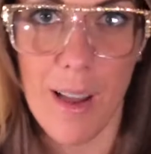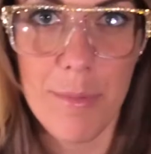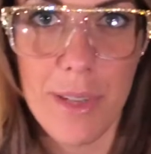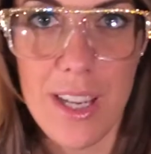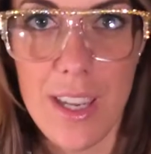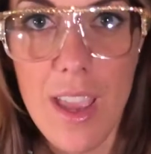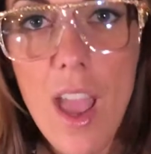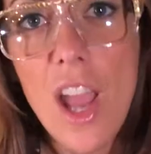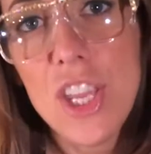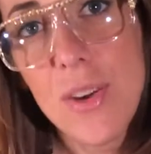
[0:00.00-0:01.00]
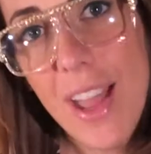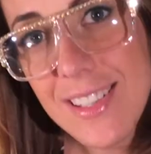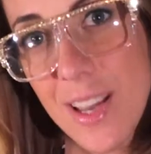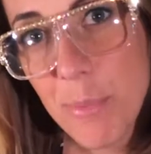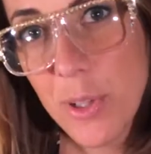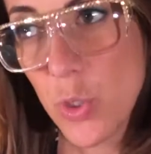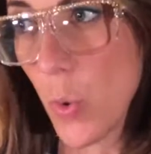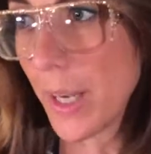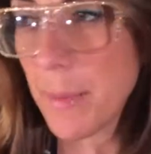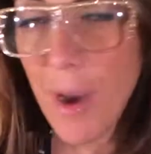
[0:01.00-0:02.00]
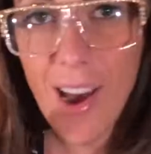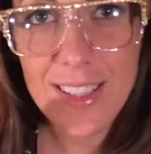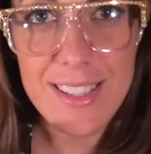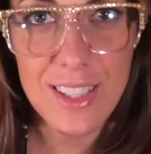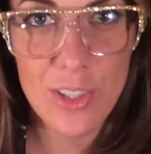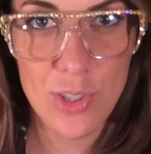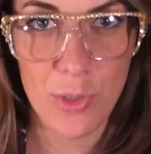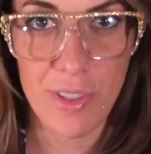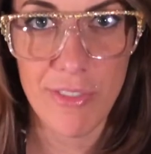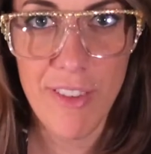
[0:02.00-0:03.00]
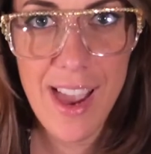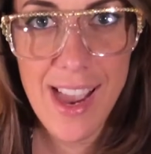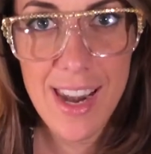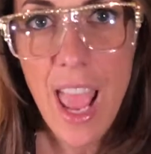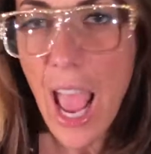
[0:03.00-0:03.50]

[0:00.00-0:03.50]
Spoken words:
company, you end up with 20 pots that are short and fat